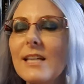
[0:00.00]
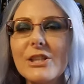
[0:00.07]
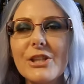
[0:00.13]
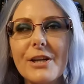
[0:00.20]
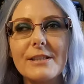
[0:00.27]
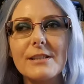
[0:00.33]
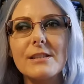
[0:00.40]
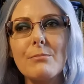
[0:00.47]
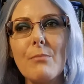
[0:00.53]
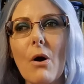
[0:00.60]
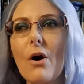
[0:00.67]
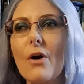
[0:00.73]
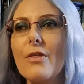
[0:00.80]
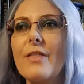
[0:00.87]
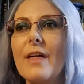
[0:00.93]
such a
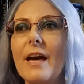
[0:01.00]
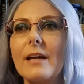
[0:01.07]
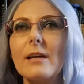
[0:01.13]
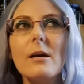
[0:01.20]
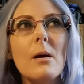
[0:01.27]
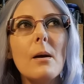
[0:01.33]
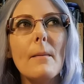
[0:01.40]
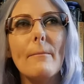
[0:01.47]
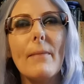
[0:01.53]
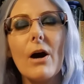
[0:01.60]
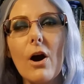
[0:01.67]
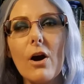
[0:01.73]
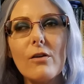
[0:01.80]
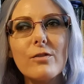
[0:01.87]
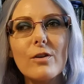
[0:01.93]
small thing.
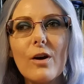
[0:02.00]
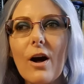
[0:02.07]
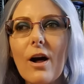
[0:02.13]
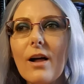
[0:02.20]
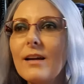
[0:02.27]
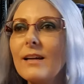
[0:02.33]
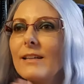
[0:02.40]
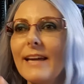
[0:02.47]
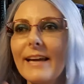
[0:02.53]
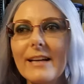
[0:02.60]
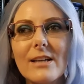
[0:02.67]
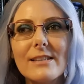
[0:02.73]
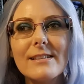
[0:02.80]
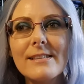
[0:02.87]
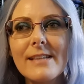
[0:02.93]
But overall,
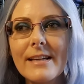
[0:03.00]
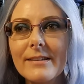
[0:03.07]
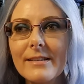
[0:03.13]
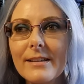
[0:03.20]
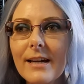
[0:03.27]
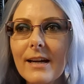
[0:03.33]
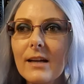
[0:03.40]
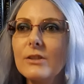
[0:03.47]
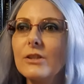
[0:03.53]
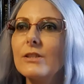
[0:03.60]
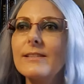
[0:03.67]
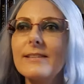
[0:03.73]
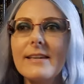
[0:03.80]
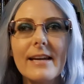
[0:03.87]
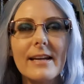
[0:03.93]
cannot stand the
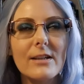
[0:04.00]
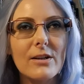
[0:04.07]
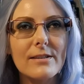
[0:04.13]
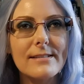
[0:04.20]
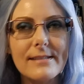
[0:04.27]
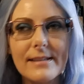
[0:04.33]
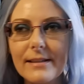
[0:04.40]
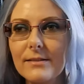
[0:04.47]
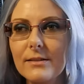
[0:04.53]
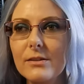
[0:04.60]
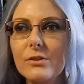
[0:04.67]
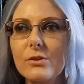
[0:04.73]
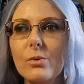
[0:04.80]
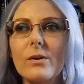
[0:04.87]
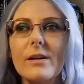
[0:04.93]
characters, cannot stand the
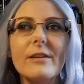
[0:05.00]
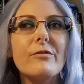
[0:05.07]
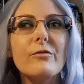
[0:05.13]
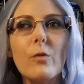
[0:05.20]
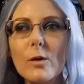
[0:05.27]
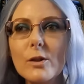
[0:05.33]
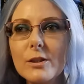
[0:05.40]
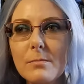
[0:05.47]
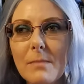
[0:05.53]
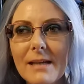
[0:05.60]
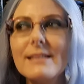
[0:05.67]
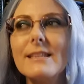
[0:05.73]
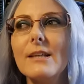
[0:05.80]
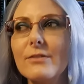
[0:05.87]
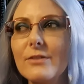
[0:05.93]
story, forced
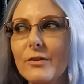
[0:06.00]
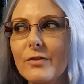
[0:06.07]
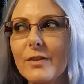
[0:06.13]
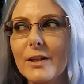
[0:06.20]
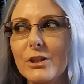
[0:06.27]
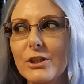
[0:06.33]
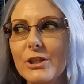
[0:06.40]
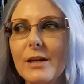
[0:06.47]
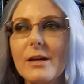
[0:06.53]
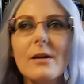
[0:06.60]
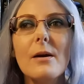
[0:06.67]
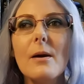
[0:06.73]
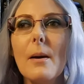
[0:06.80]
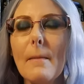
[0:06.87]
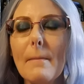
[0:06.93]
myself to finish it.
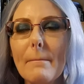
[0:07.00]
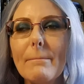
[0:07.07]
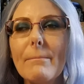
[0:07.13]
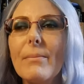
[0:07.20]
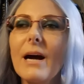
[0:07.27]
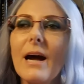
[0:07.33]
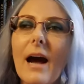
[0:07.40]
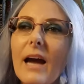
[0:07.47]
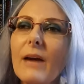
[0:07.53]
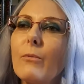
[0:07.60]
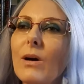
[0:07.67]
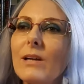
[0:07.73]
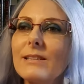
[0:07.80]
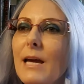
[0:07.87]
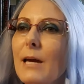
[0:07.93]
But I
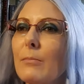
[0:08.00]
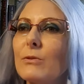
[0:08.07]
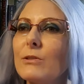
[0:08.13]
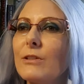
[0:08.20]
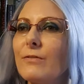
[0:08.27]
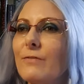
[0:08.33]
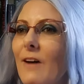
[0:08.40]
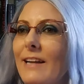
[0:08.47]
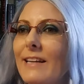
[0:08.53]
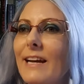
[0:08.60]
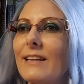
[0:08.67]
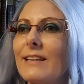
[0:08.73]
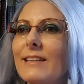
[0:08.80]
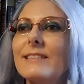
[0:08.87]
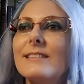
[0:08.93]
was able to find
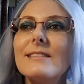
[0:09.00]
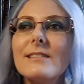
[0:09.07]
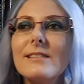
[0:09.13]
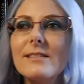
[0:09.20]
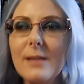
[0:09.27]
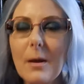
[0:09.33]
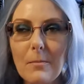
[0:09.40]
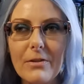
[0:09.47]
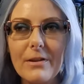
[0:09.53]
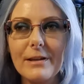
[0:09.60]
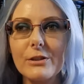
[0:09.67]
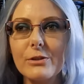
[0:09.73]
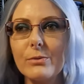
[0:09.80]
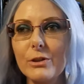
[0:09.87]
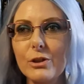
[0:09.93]
at least
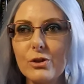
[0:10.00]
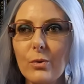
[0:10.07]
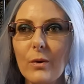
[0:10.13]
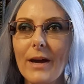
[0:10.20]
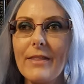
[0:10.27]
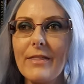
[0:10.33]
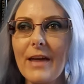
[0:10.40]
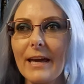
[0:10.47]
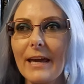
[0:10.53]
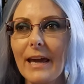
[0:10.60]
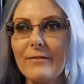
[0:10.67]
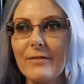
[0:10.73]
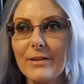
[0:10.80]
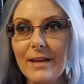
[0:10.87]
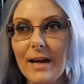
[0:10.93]
something to enjoy that
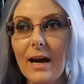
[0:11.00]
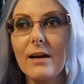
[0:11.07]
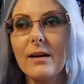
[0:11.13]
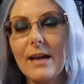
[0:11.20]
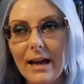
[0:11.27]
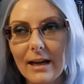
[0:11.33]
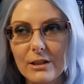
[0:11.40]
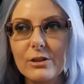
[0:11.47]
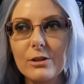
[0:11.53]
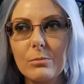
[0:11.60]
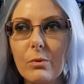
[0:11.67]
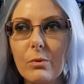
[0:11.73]
gave it that extra